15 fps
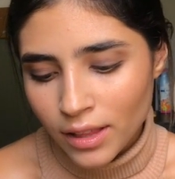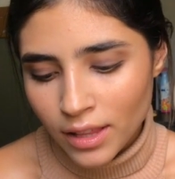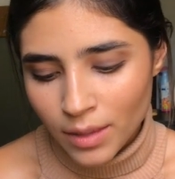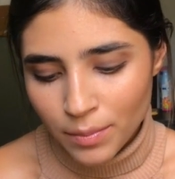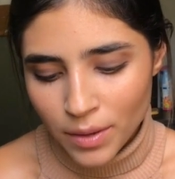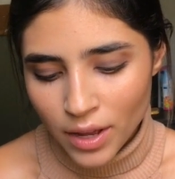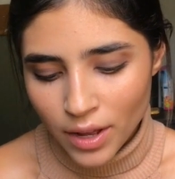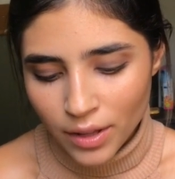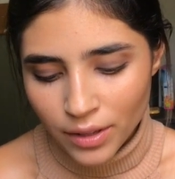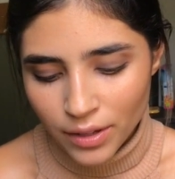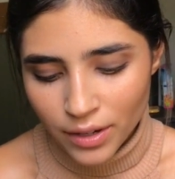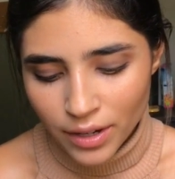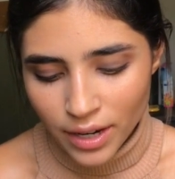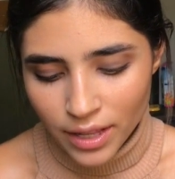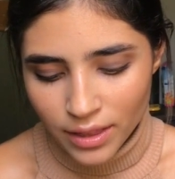lip
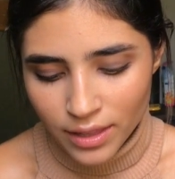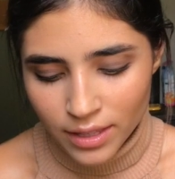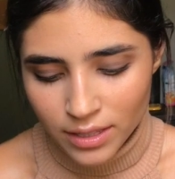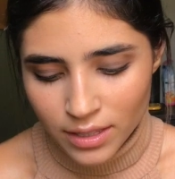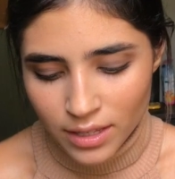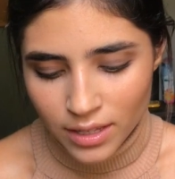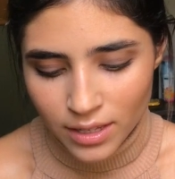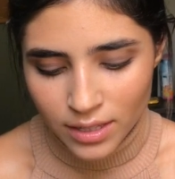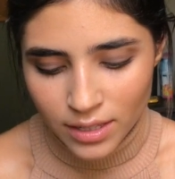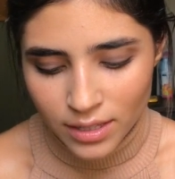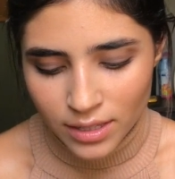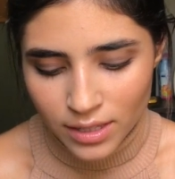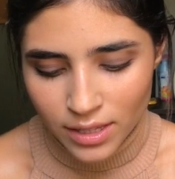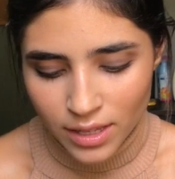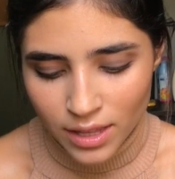color, and this
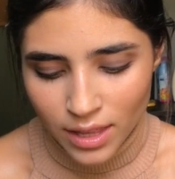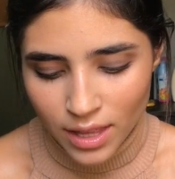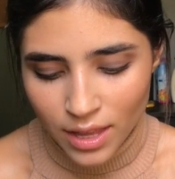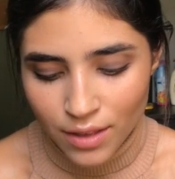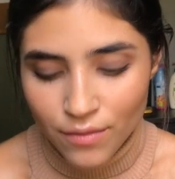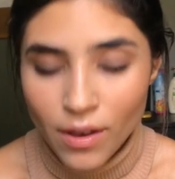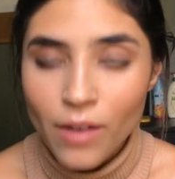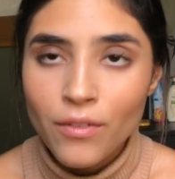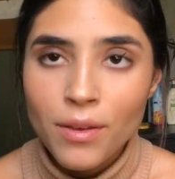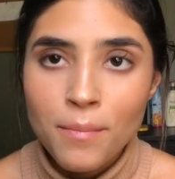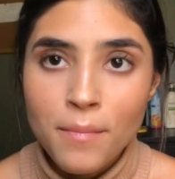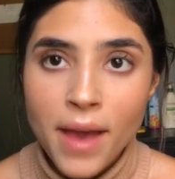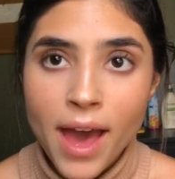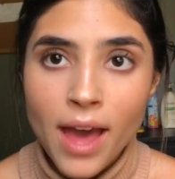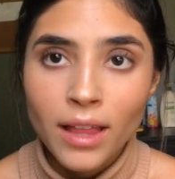is the Velvet
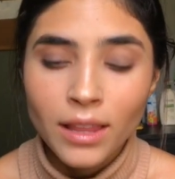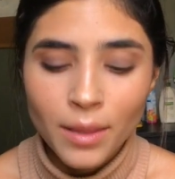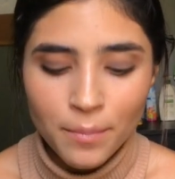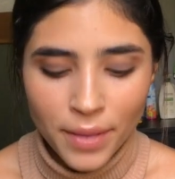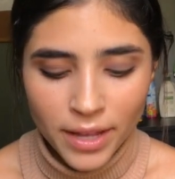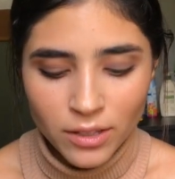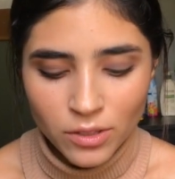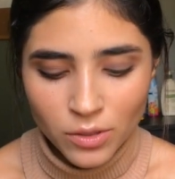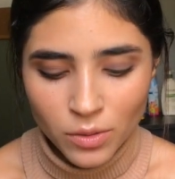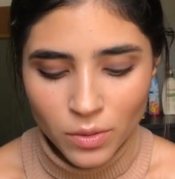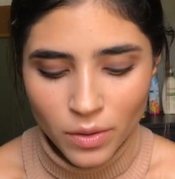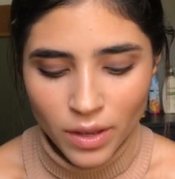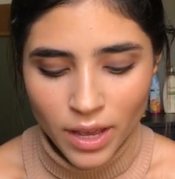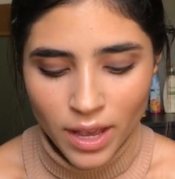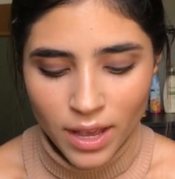Matte Lip
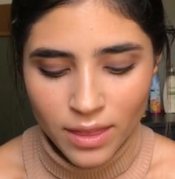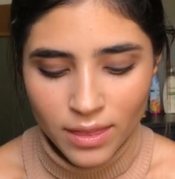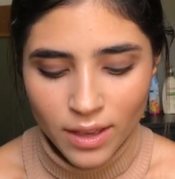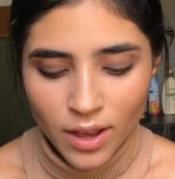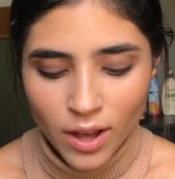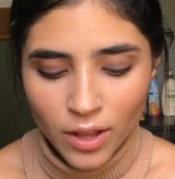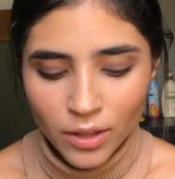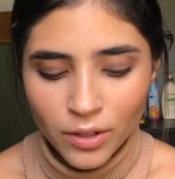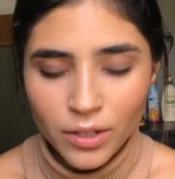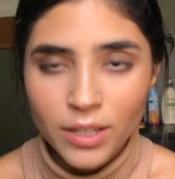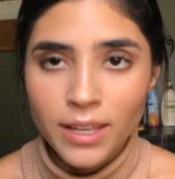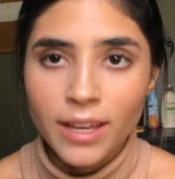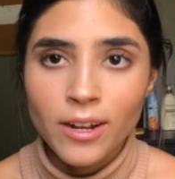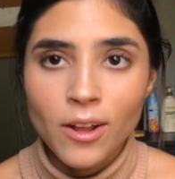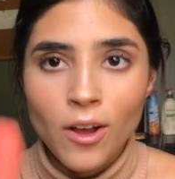Pencil in the color
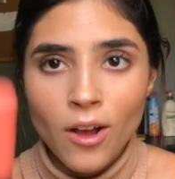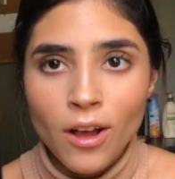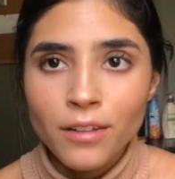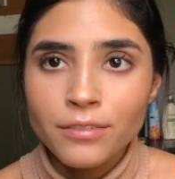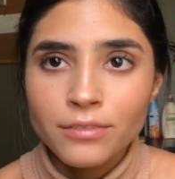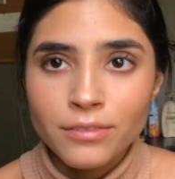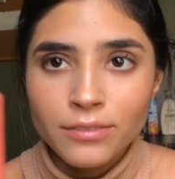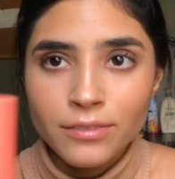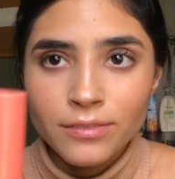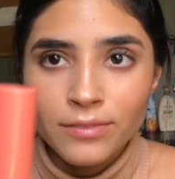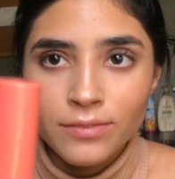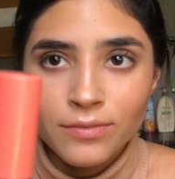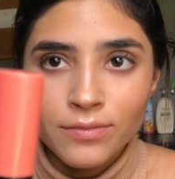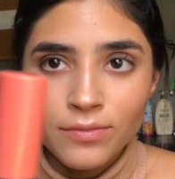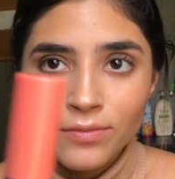Get Off.
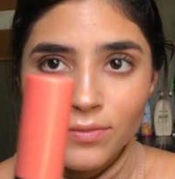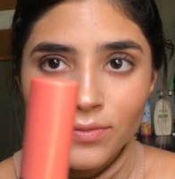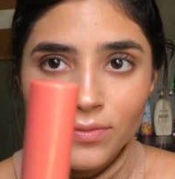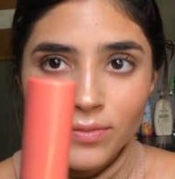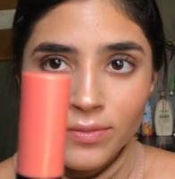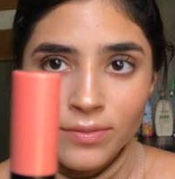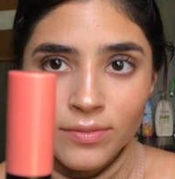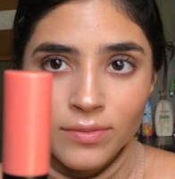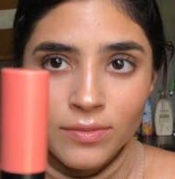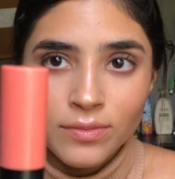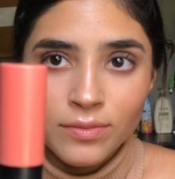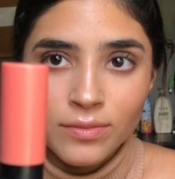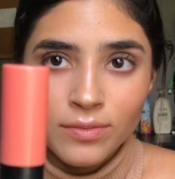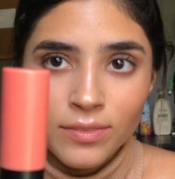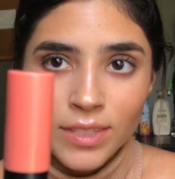
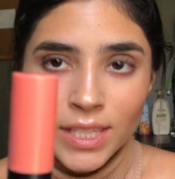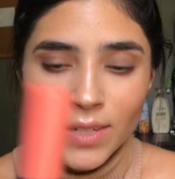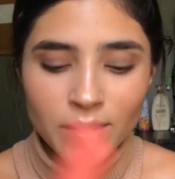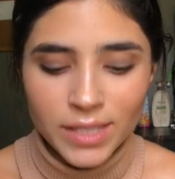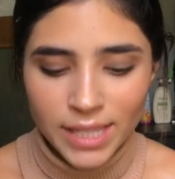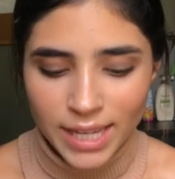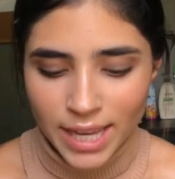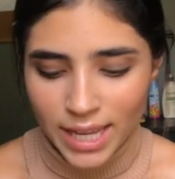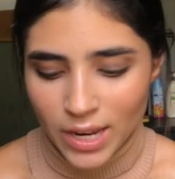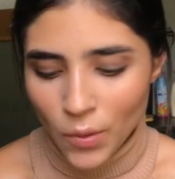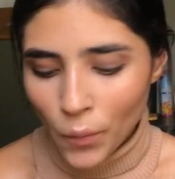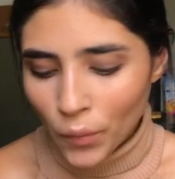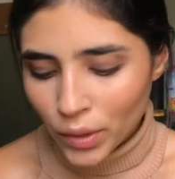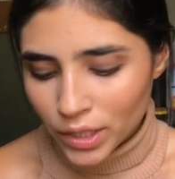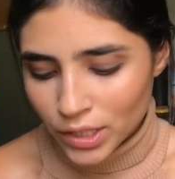So it's like an
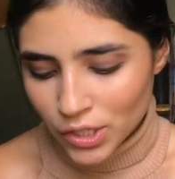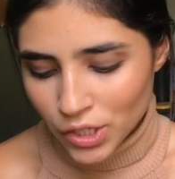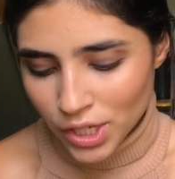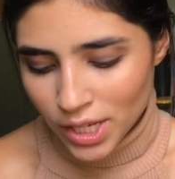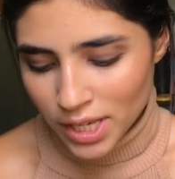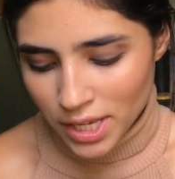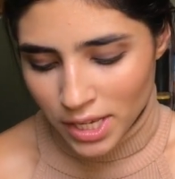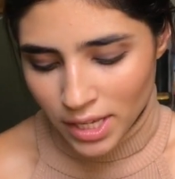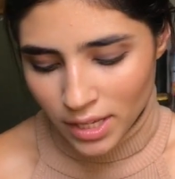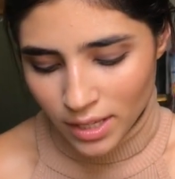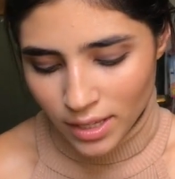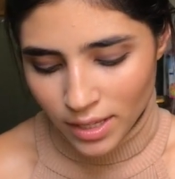orangey,